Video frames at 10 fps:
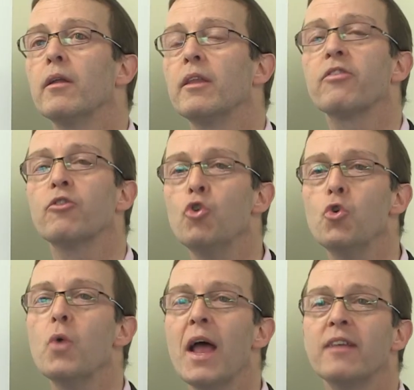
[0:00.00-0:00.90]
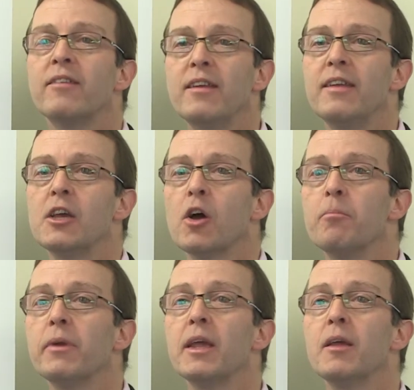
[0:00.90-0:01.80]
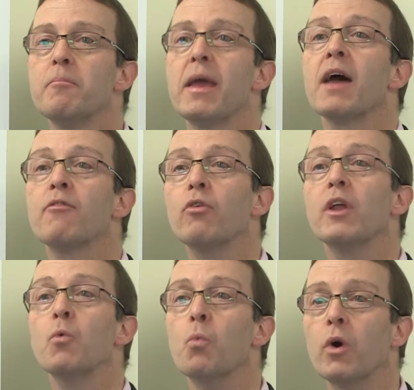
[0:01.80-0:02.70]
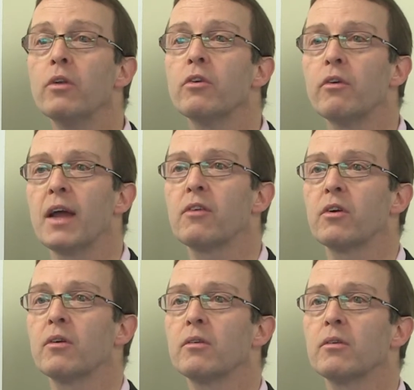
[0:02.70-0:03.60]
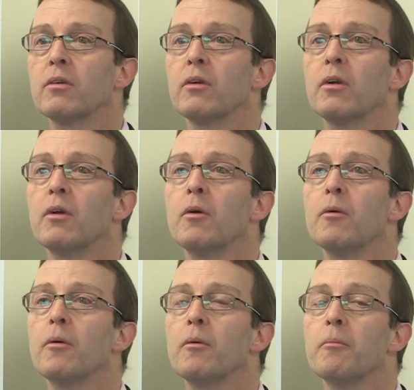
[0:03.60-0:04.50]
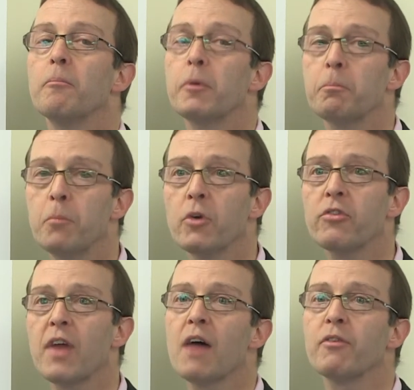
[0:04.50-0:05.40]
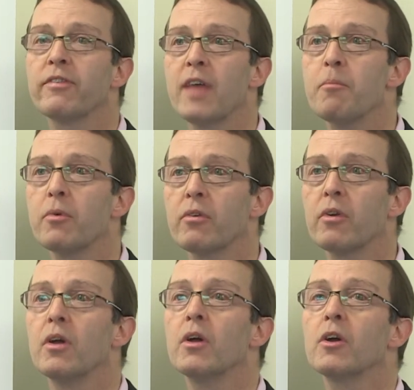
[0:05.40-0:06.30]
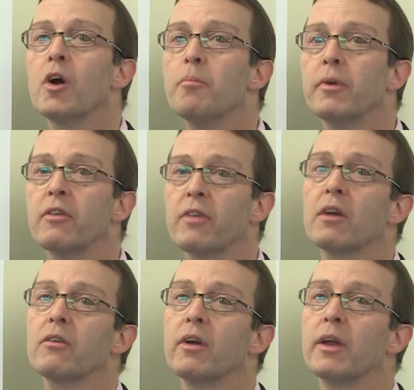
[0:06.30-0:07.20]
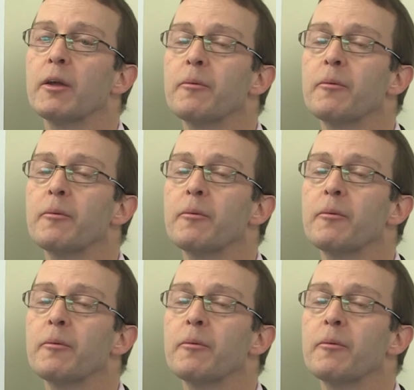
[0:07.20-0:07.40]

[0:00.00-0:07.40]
This new LTD company may have only one director, but must have a separate company secretary.